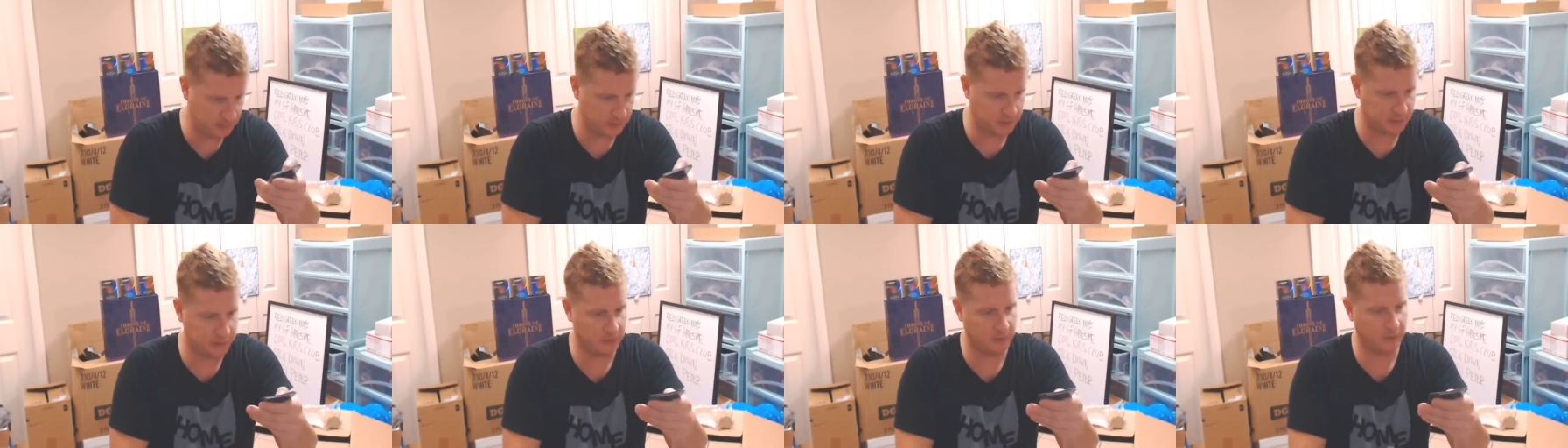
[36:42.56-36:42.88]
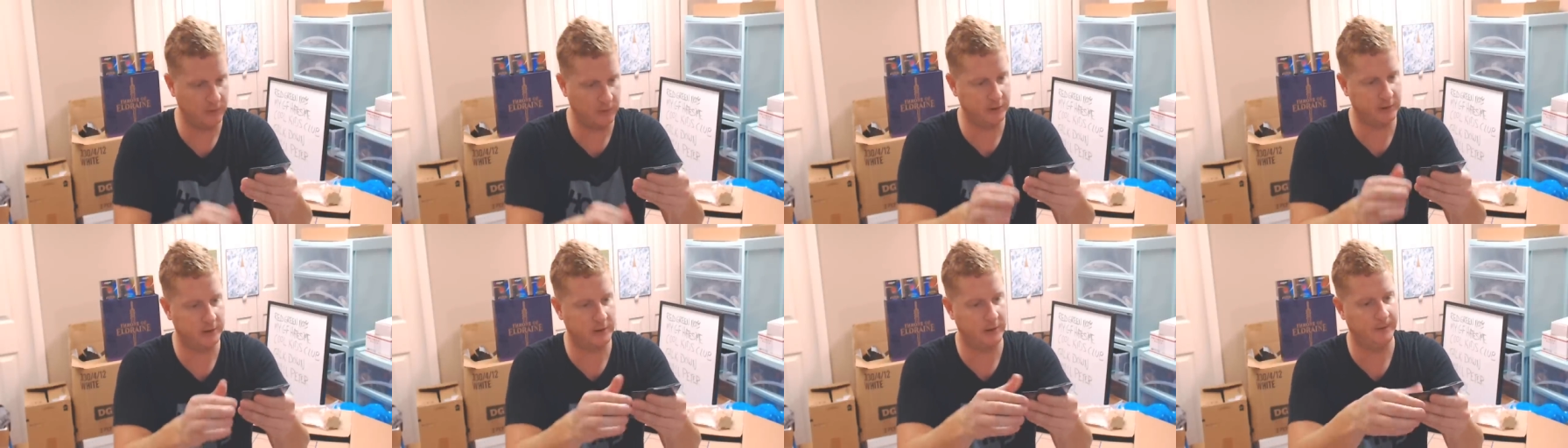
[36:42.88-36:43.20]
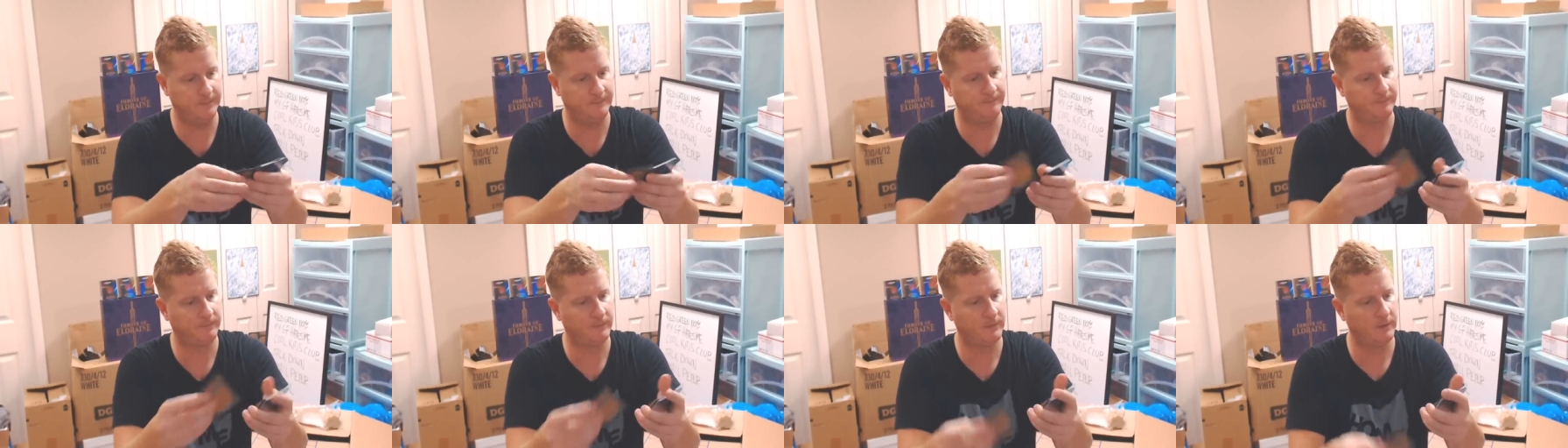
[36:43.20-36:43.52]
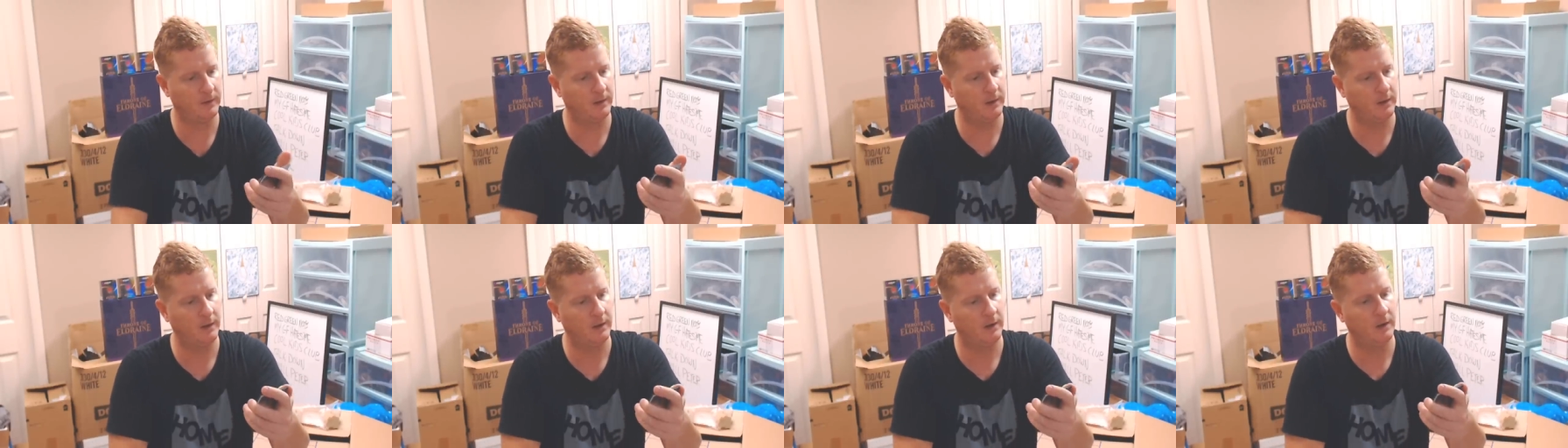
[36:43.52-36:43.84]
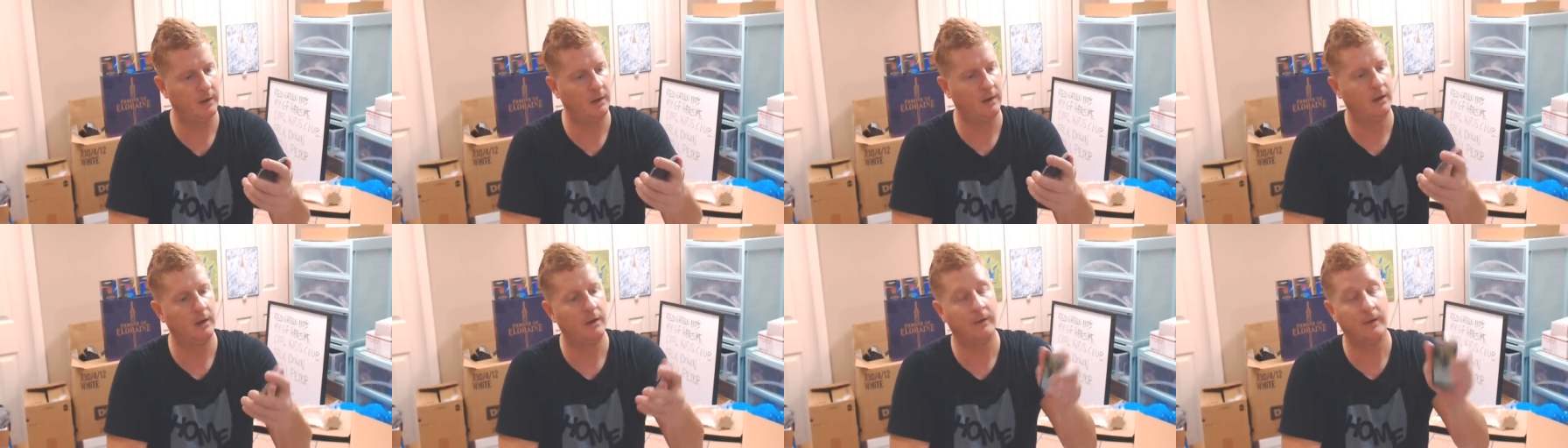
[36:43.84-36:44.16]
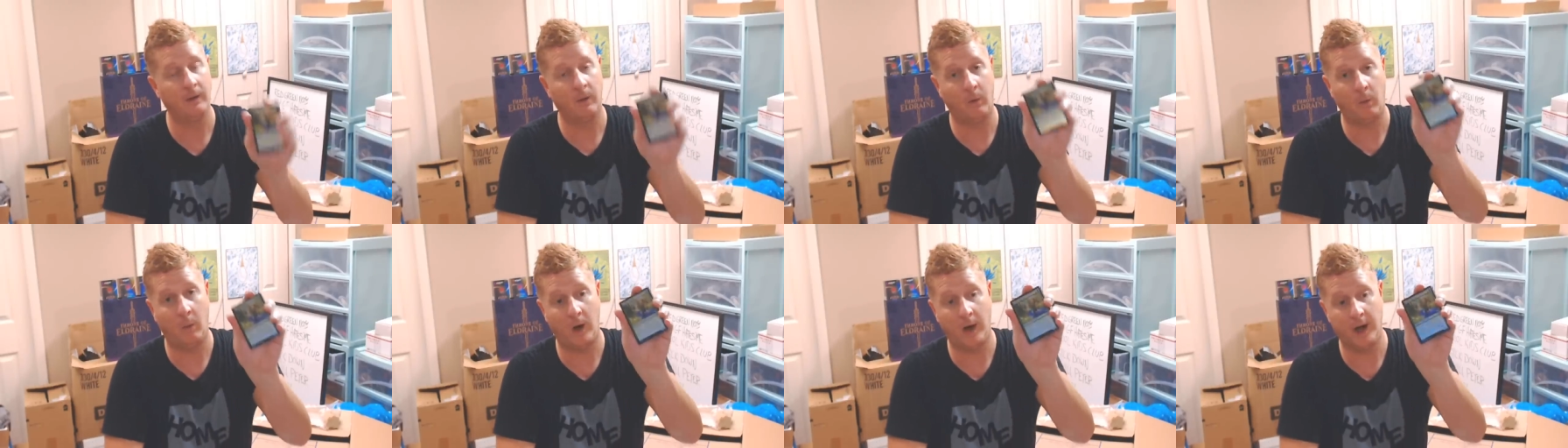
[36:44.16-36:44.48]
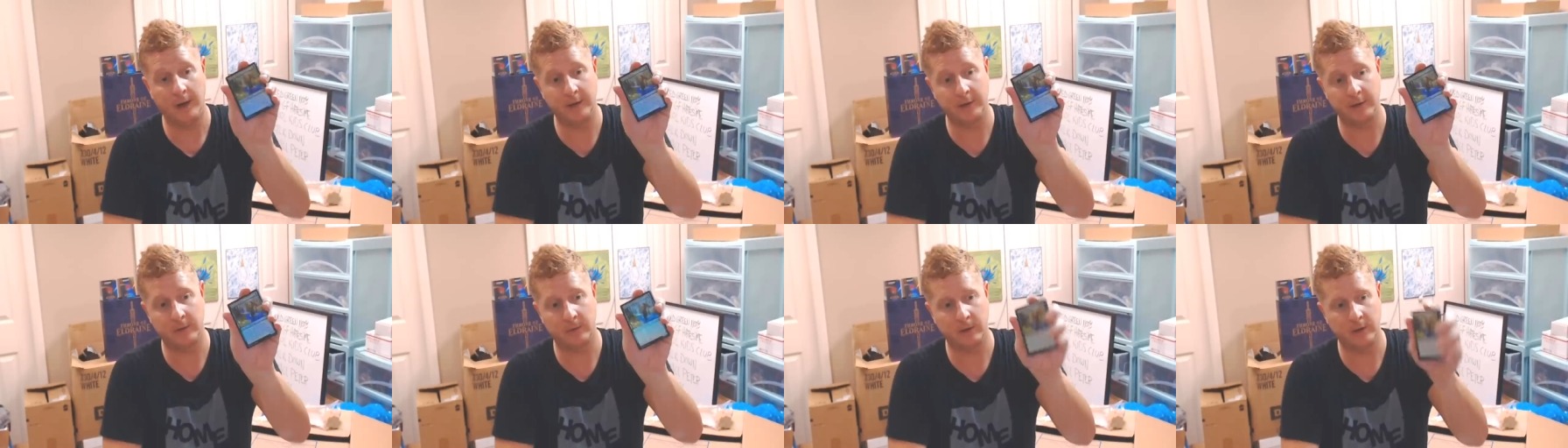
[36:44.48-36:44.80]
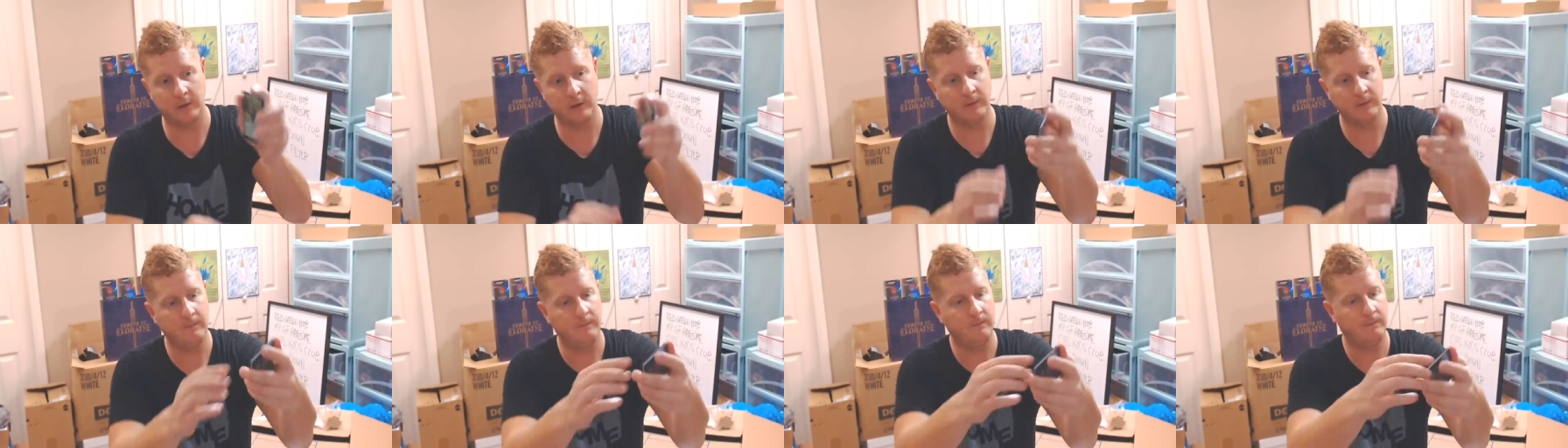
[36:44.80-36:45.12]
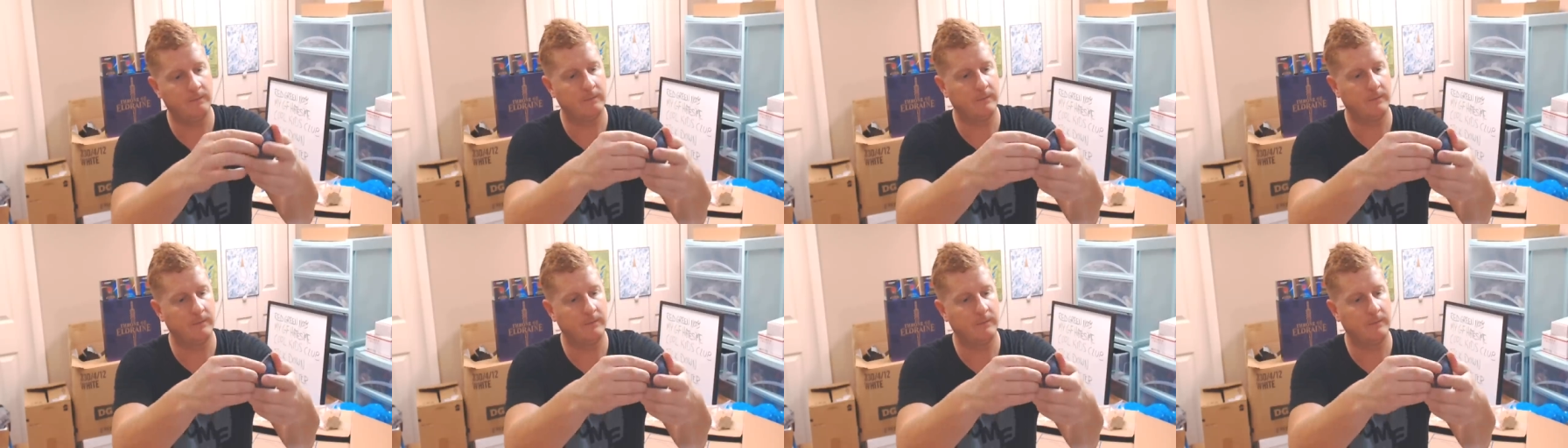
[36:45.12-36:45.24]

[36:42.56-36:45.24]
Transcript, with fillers: Shores. The Wanderer.